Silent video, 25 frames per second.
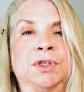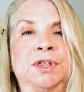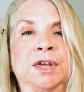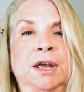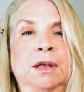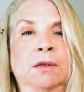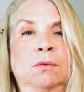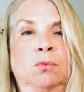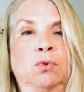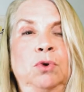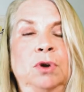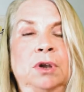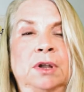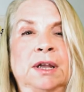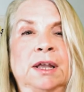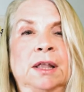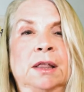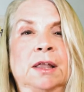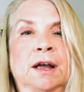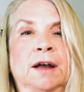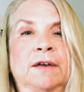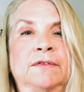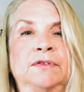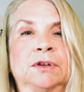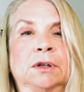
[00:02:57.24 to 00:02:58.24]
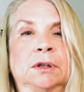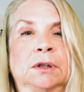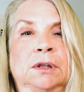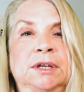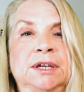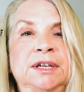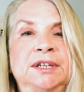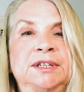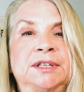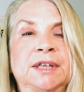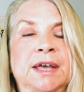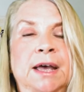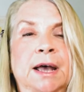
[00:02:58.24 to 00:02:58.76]
they really love to
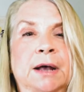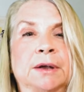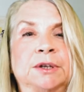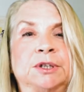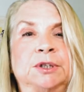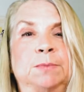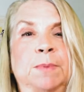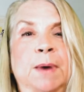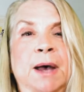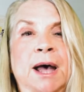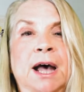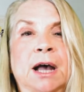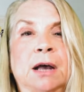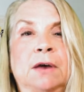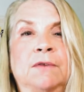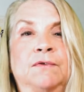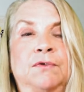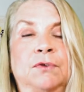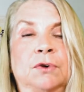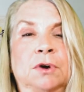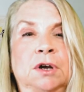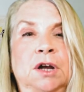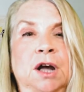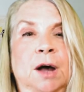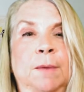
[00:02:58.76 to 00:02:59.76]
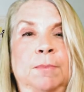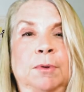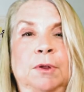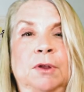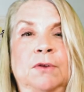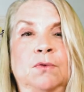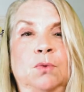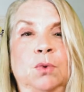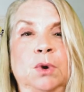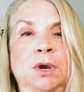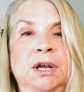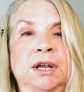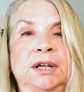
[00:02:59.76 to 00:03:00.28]
lease the house back for a couple
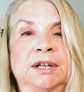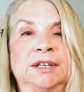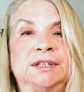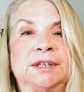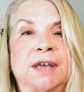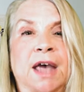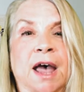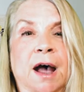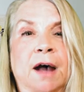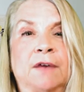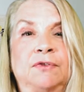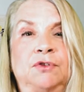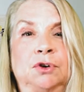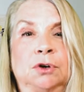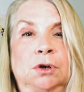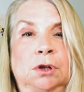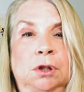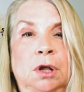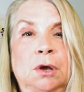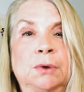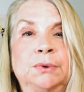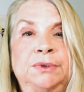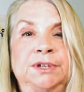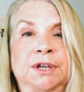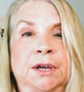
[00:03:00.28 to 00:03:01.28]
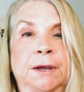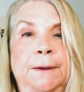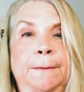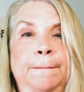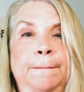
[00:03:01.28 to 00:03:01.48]
of weeks after closing?